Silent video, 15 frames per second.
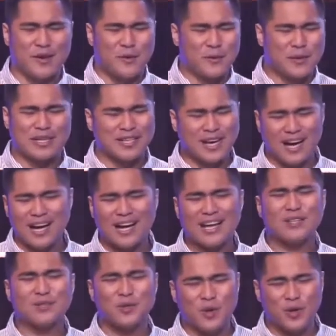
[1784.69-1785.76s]
when
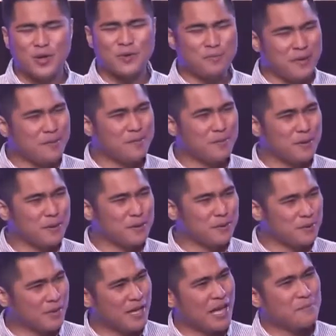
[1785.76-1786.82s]
God called people to
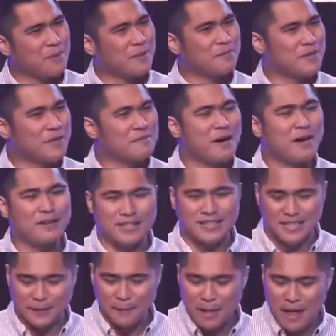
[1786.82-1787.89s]
climb up the
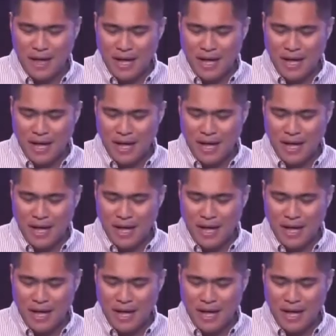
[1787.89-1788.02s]
mountain.